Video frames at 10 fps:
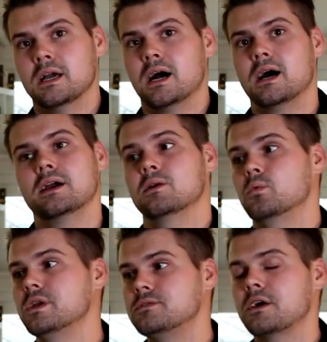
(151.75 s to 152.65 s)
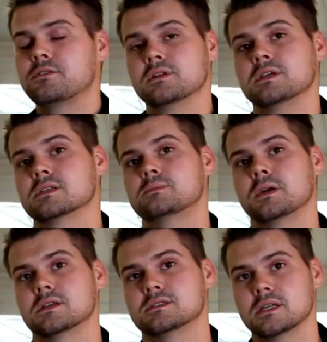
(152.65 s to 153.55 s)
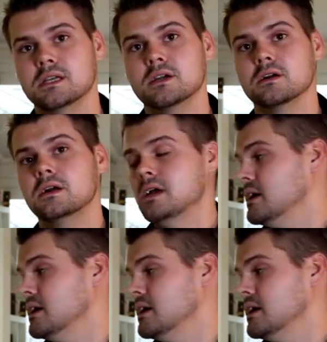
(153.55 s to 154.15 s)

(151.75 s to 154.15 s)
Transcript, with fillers: Uh, and we've definitely experienced it here.